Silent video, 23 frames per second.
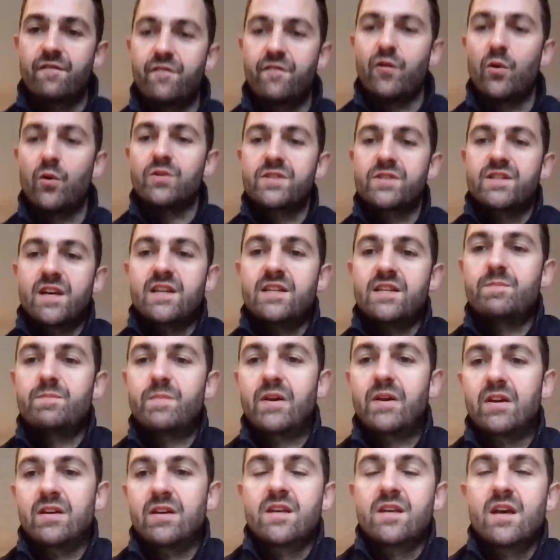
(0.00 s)
enforce this,
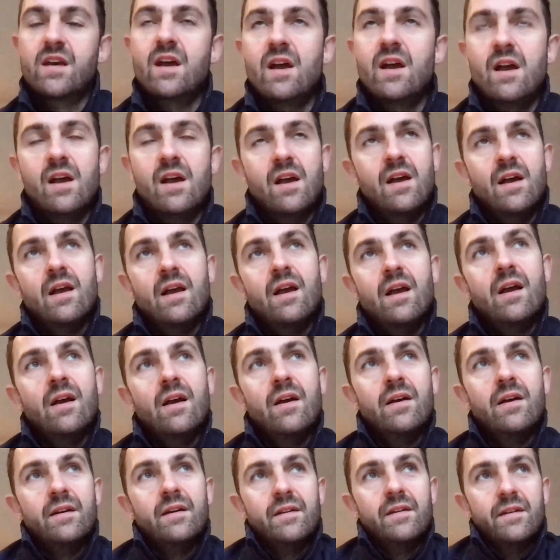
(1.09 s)
because
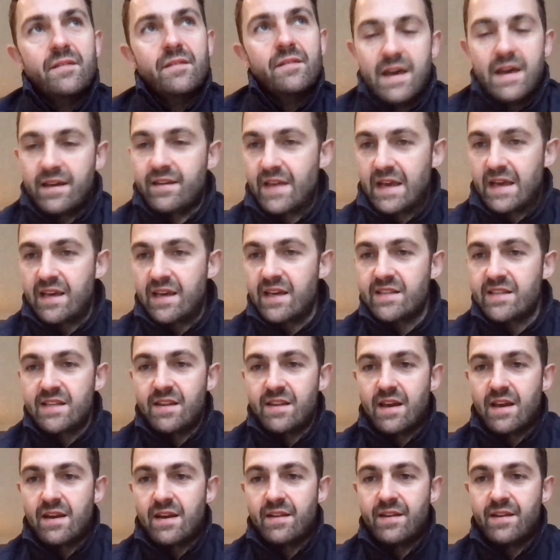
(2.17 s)
they're kids
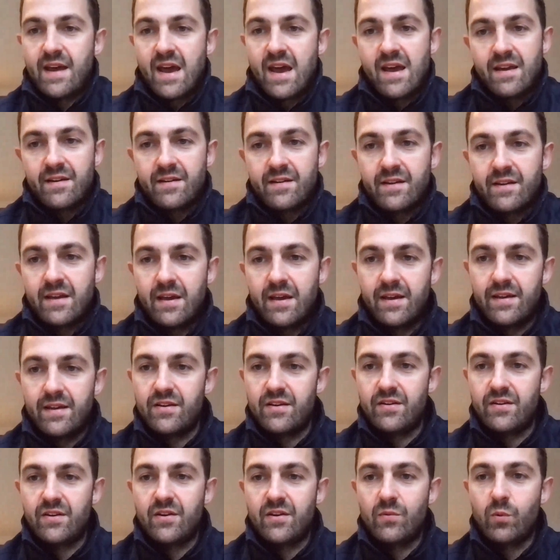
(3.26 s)
at the end of the day, and
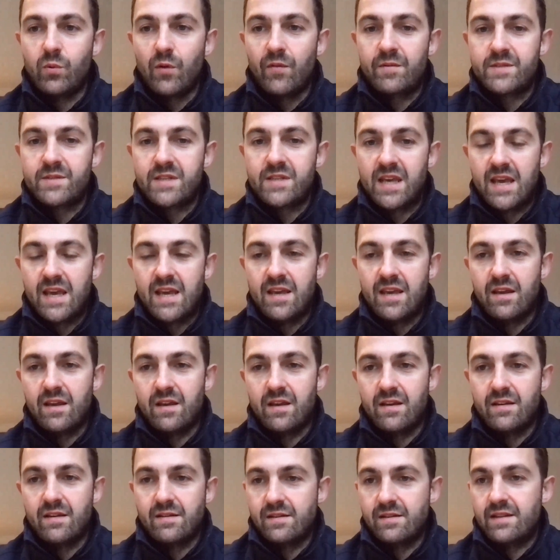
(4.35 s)
you want them to eat.
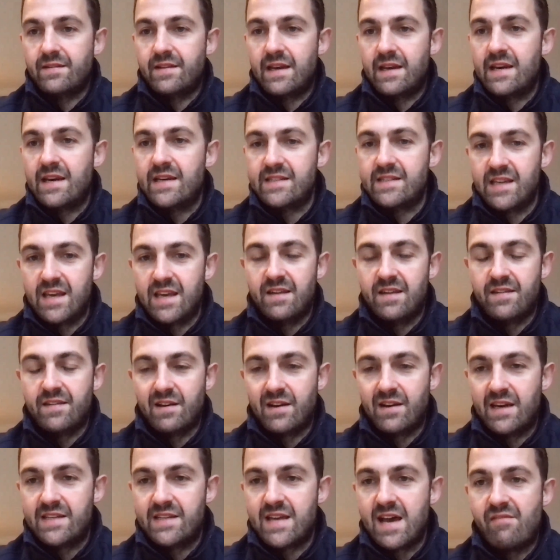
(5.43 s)
They need
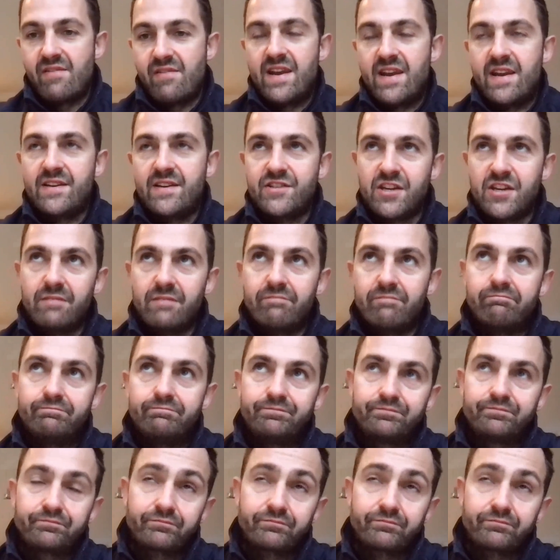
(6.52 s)
to have energy.